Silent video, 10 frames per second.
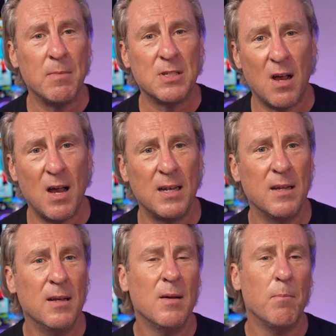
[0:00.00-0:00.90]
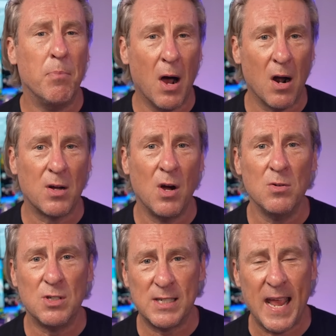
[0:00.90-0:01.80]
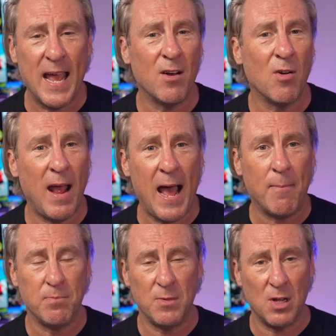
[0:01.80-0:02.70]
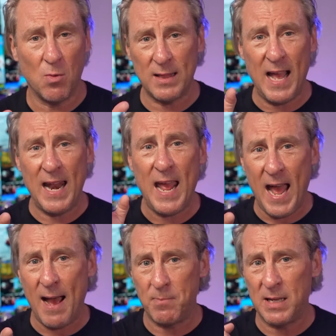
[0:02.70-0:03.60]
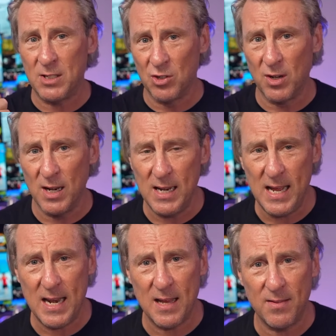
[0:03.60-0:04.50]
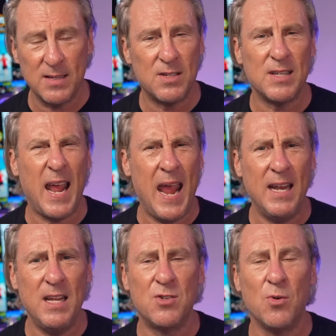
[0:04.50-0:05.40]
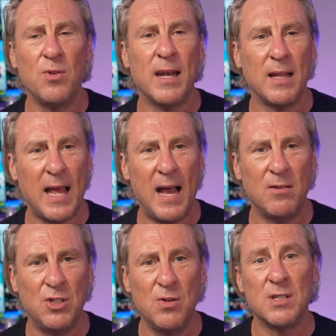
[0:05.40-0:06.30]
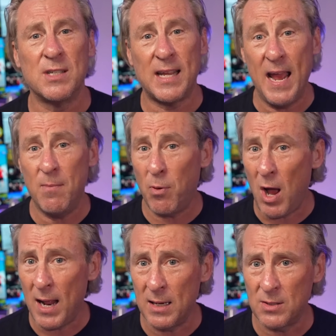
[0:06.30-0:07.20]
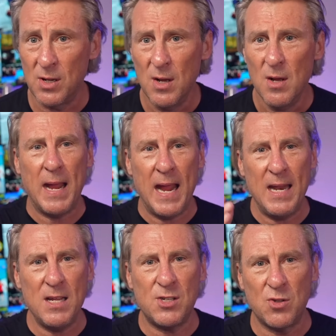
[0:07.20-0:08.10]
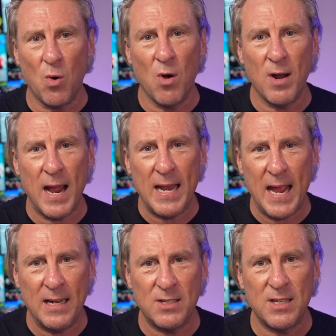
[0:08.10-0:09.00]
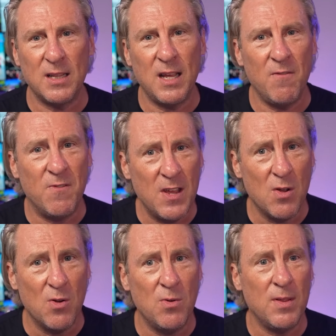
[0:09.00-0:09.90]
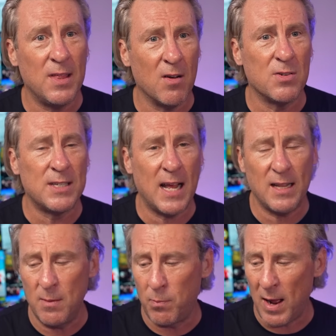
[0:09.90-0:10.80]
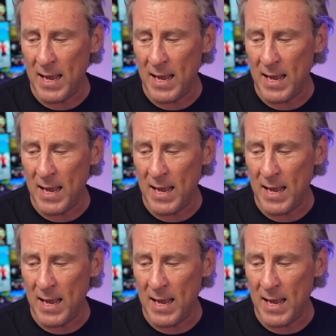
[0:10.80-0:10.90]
Amazon barcode scanner app. You're gonna want that app because you're gonna need it. This is a handy tool that allows you to scan products from any store and instantly view their selling